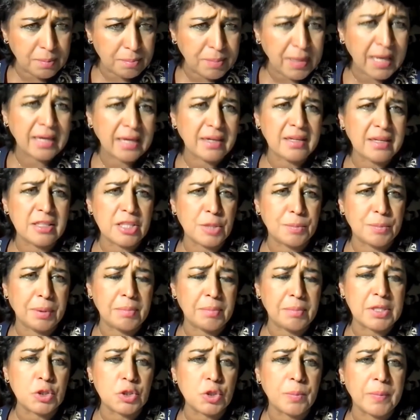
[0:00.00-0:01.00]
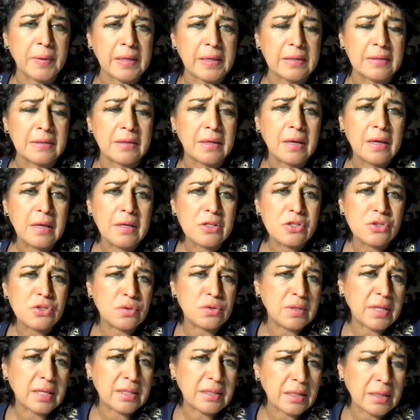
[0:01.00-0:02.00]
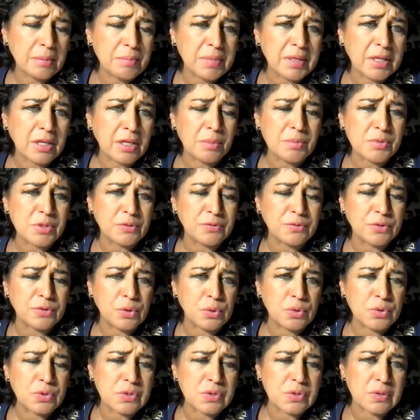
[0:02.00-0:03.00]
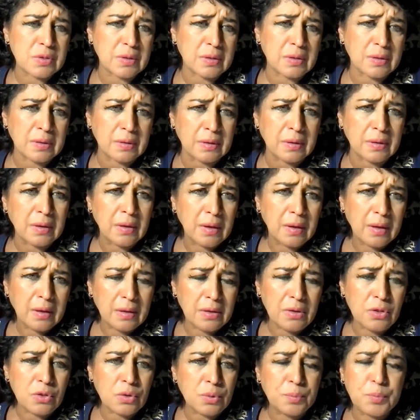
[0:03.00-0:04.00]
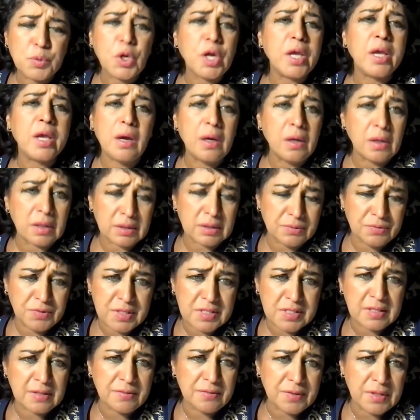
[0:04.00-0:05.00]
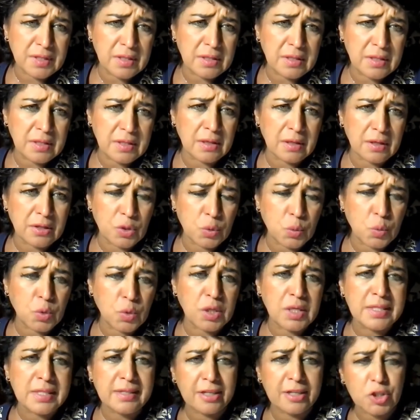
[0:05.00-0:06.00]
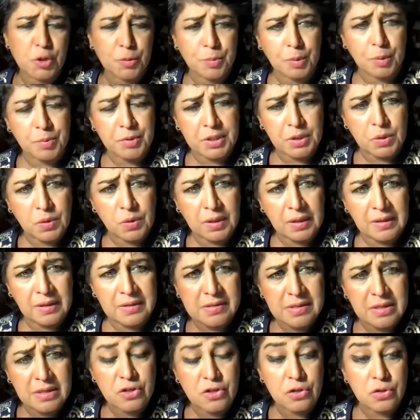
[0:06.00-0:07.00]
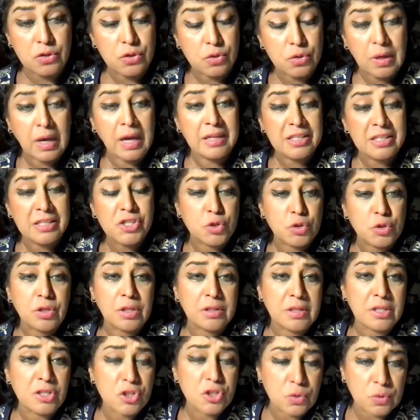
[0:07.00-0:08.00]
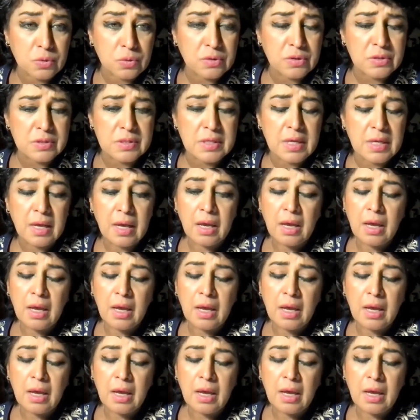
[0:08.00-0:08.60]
them back in the public domain so that it becomes, of course, prior art vis-a-vis the World Intellectual Property Organization. So I stood on their shoulders.